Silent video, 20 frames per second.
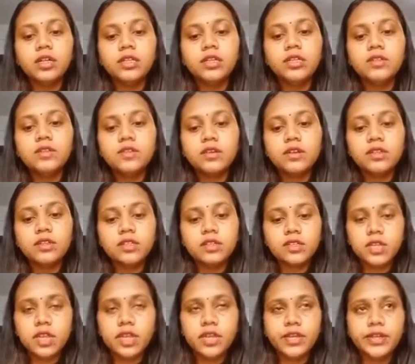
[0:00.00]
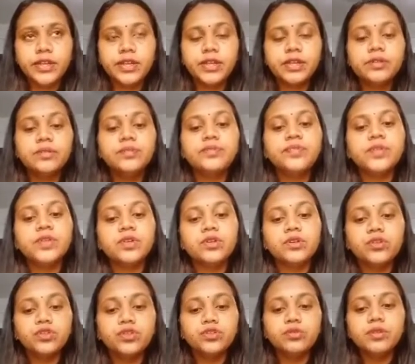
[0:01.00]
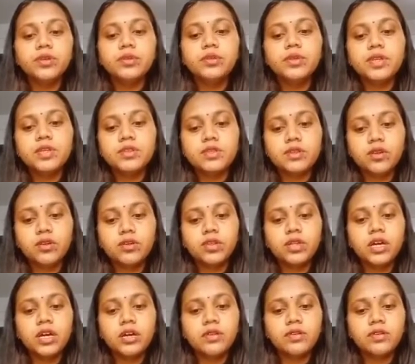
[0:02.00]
This understanding should be based on the